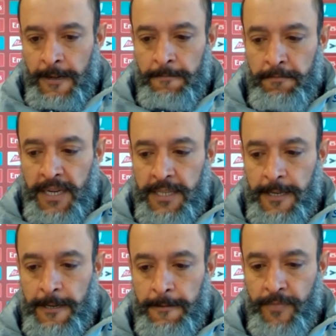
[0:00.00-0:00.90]
but
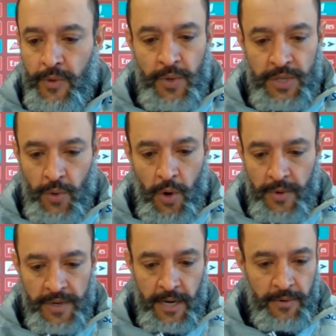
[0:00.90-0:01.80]
it was
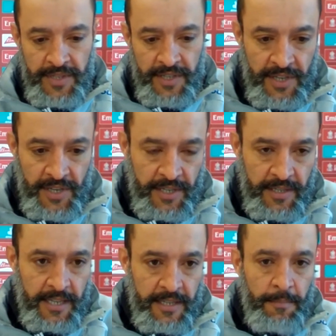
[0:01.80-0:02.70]
always our decision
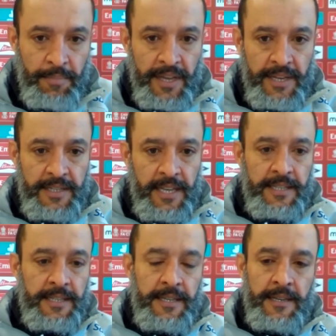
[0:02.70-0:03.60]
that the players that
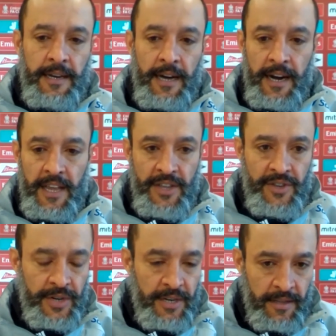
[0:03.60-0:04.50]
are
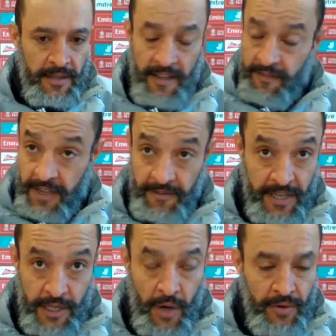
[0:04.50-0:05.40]
injured, even if
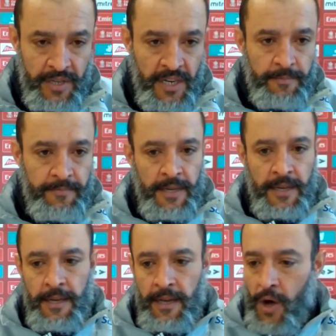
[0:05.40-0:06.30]
it's long term,
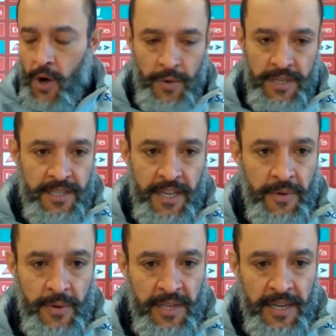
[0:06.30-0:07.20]
always stay
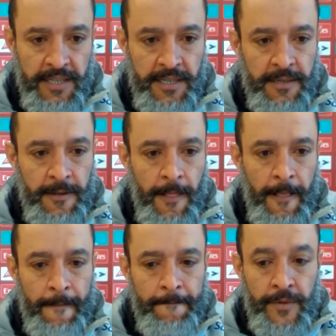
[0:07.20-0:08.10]
with us
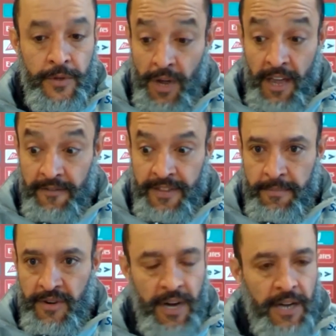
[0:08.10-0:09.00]
to have them
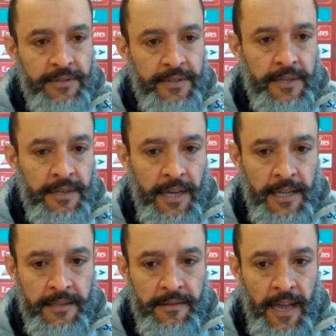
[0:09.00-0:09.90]
around,
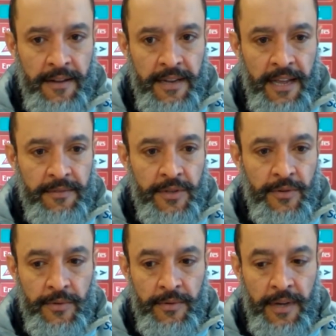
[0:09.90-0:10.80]
and then to